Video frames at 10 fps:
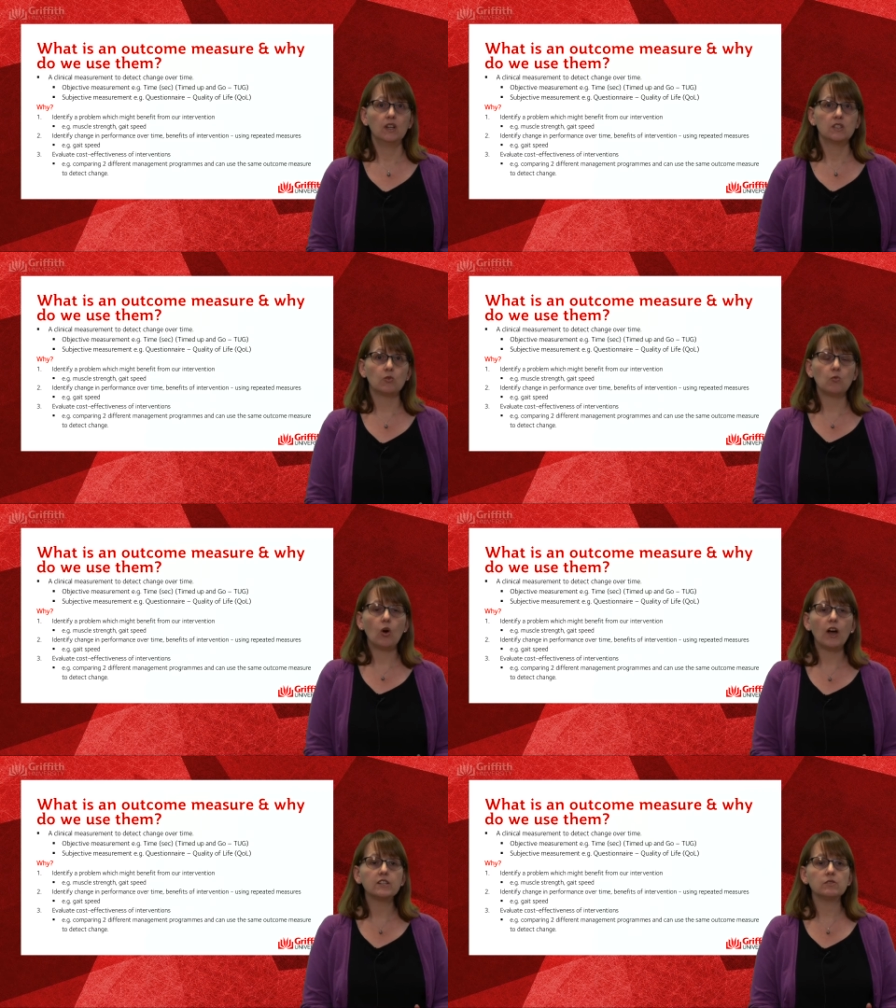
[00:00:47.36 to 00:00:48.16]
So
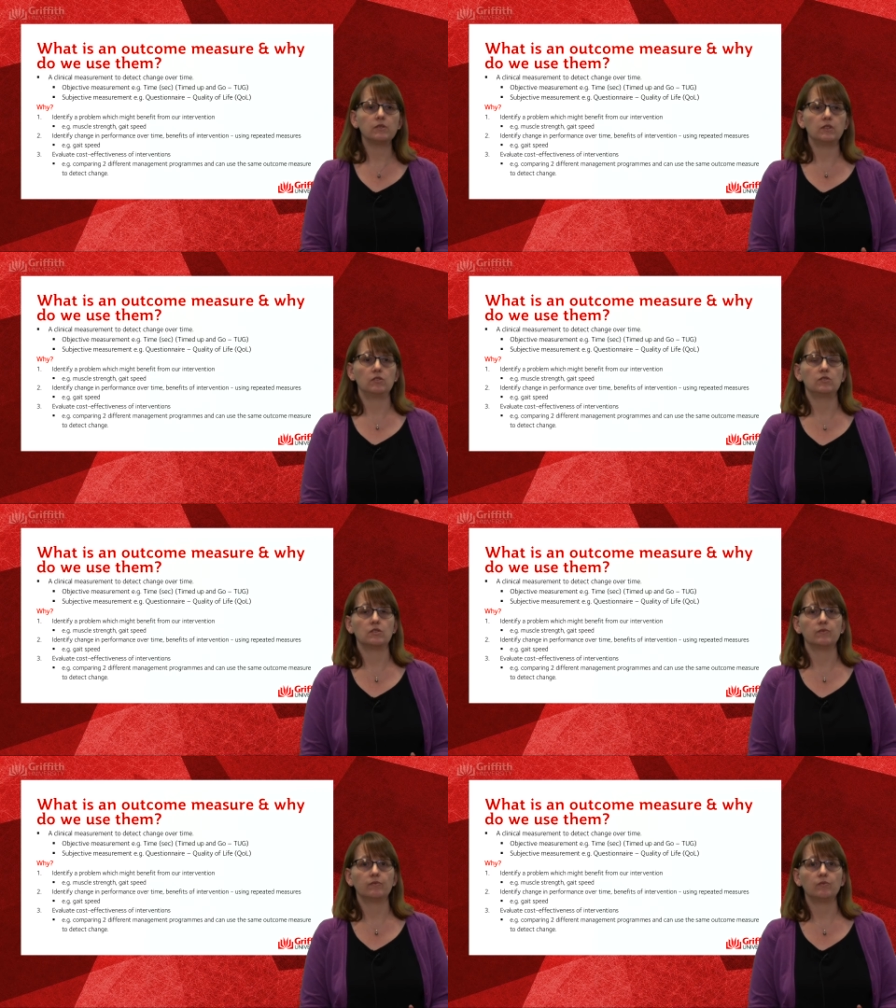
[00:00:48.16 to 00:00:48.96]
why do we use
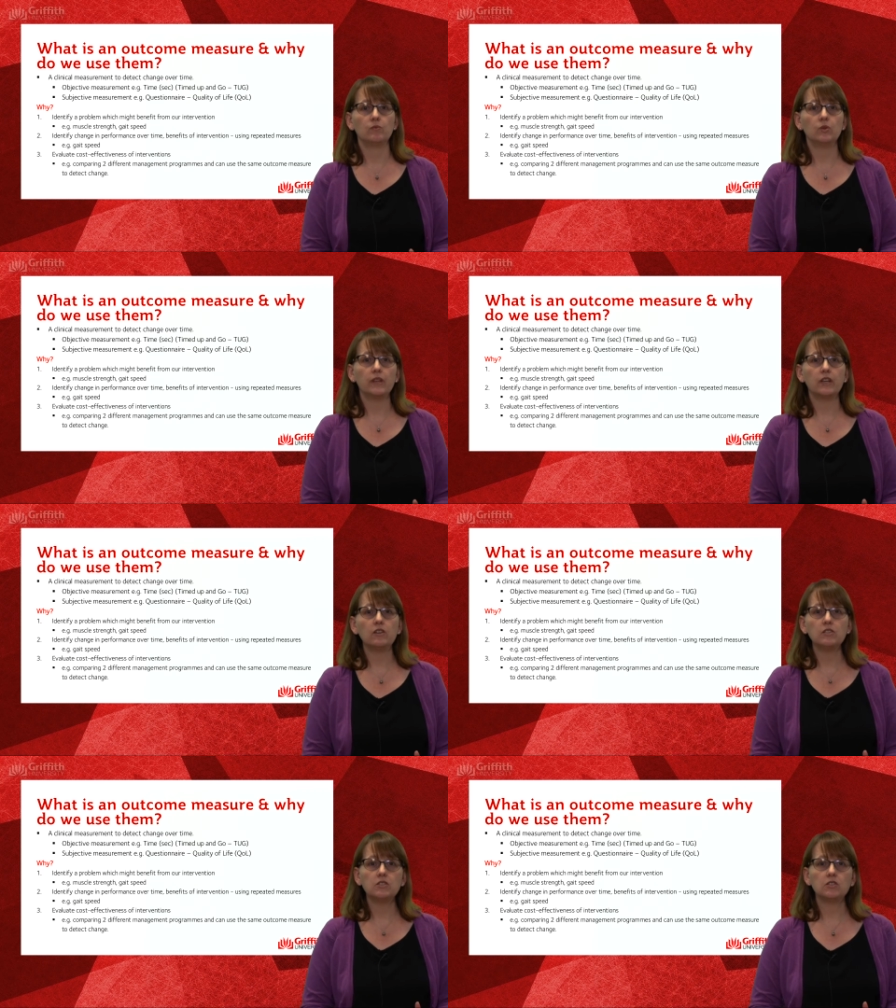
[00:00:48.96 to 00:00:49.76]
them? Well, they're
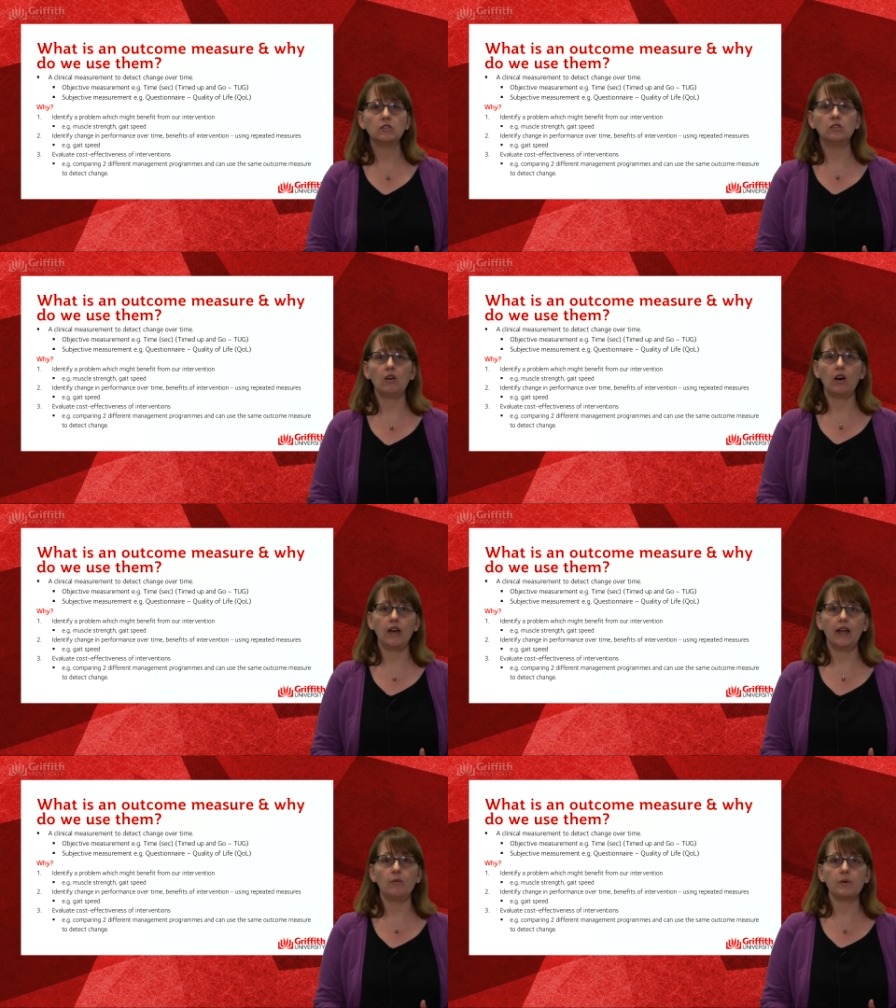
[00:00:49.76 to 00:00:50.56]
used to
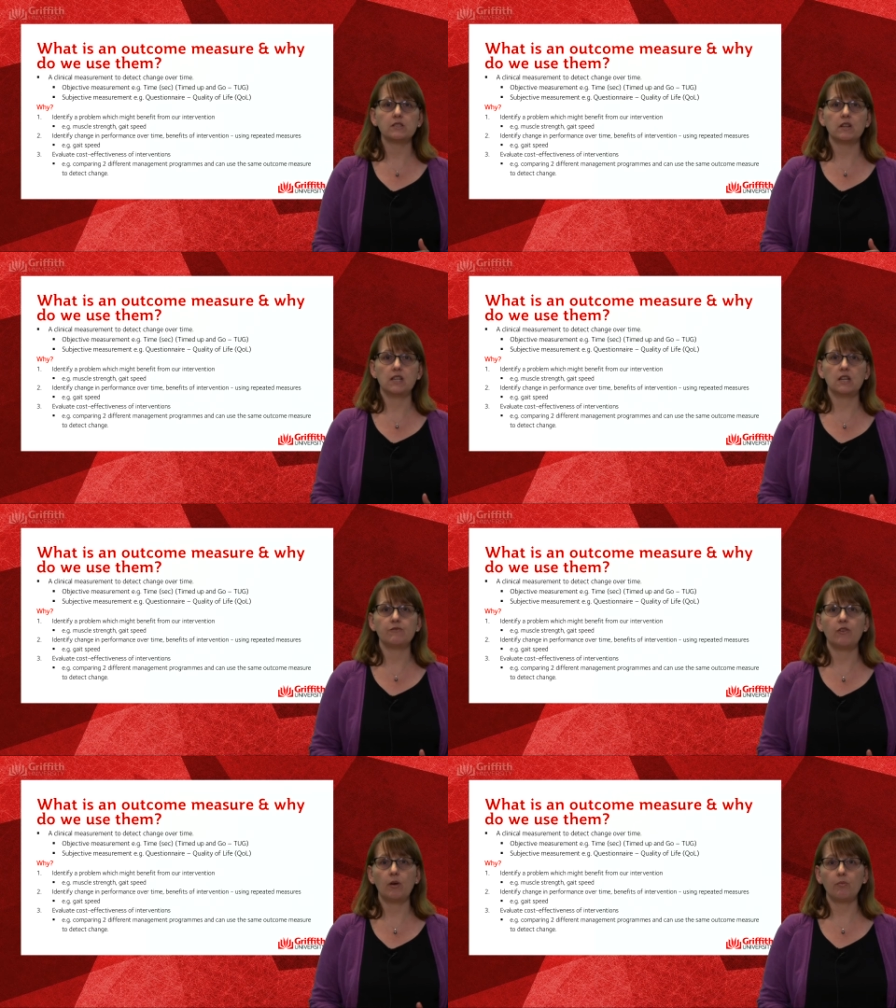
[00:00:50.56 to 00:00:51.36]
help us
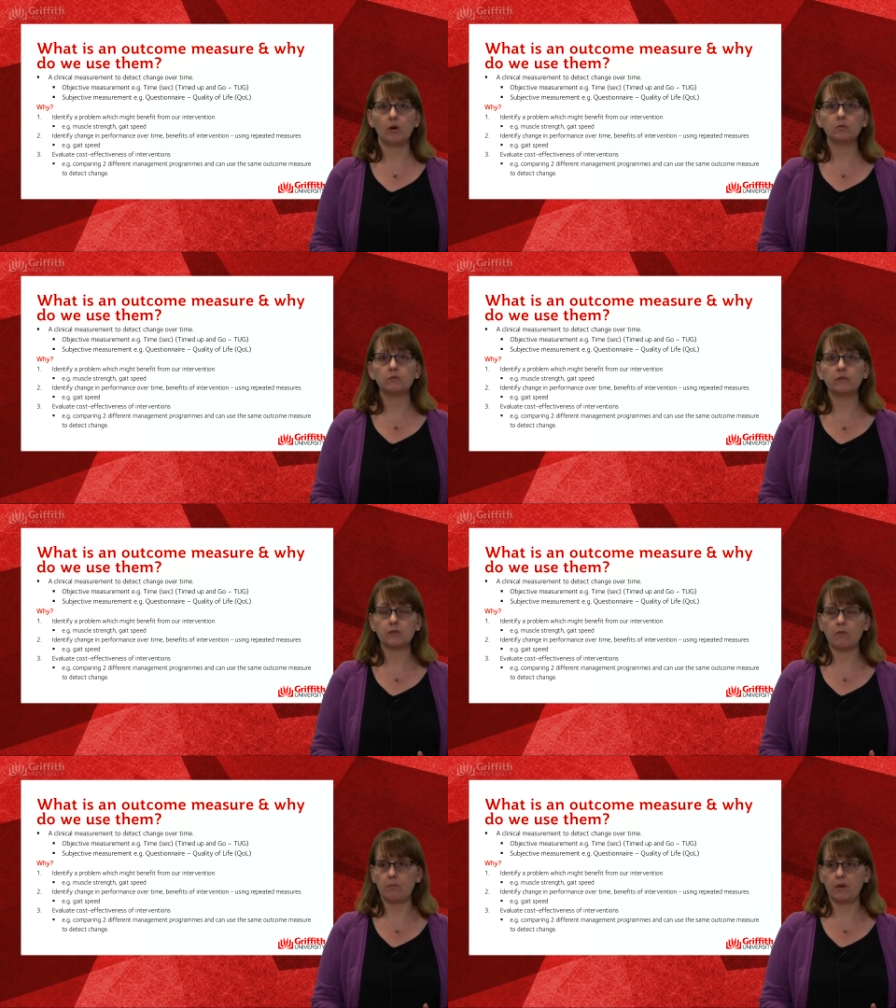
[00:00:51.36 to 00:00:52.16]
identify a problem
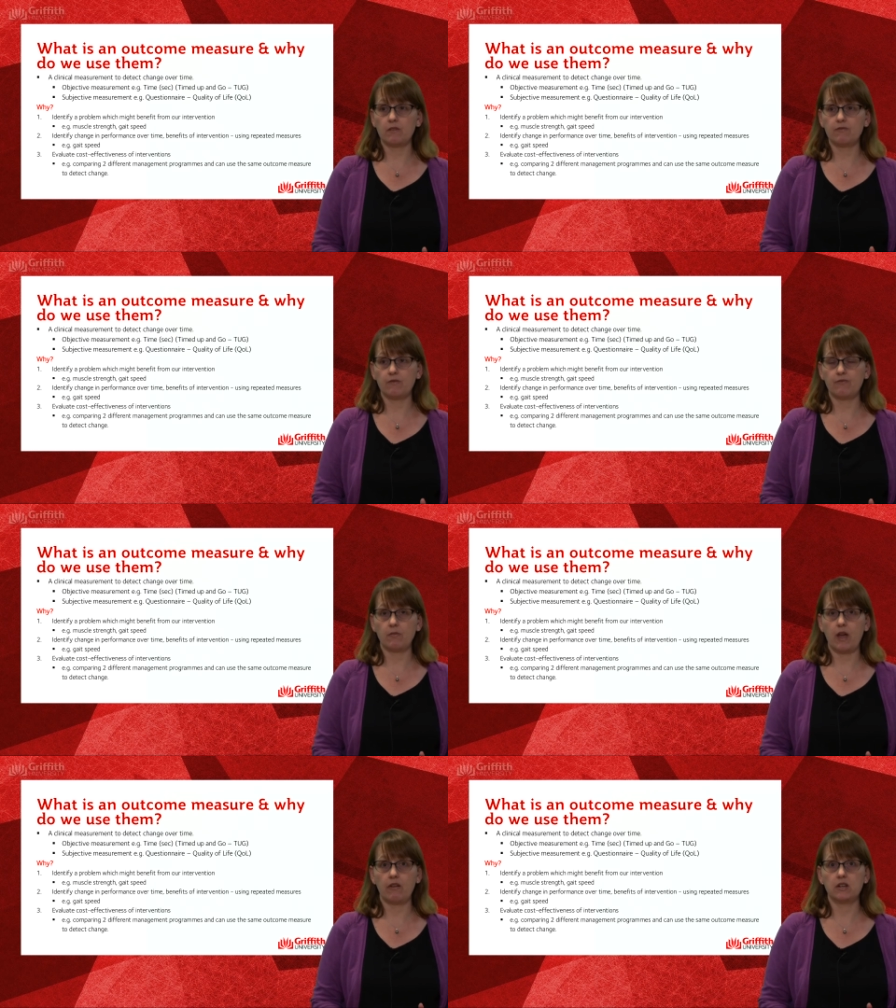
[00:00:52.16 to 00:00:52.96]
which might benefit
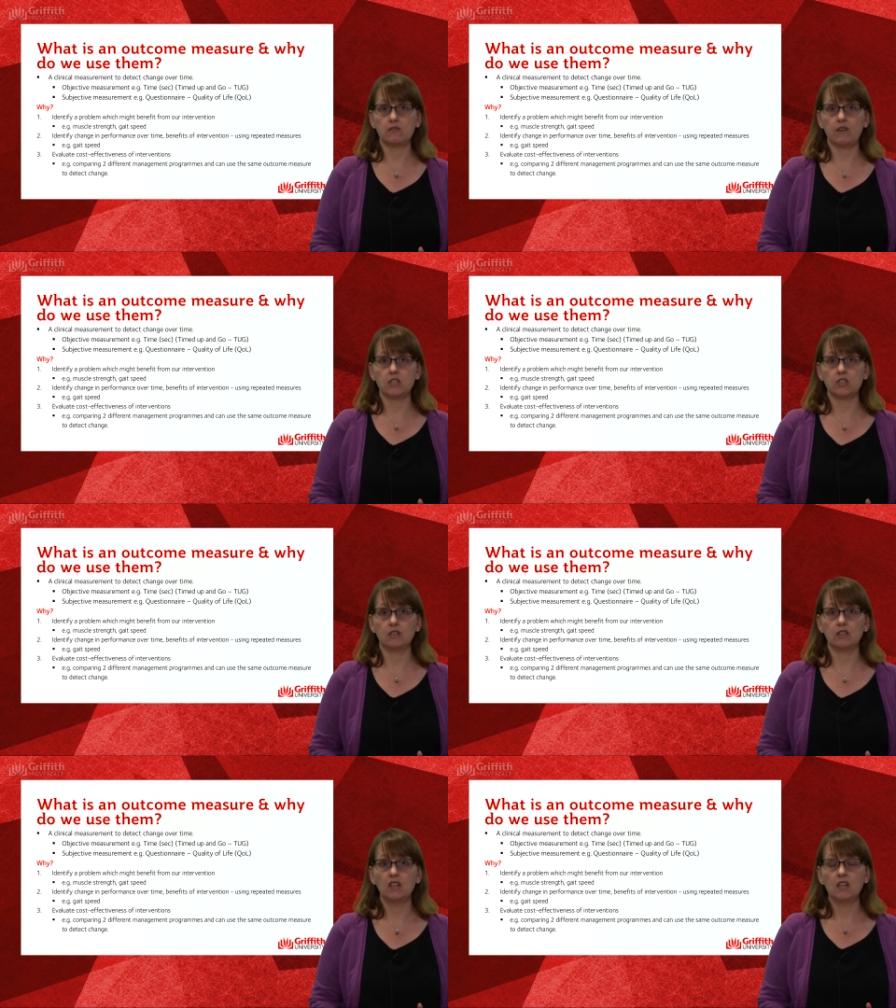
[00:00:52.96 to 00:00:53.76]
from our intervention.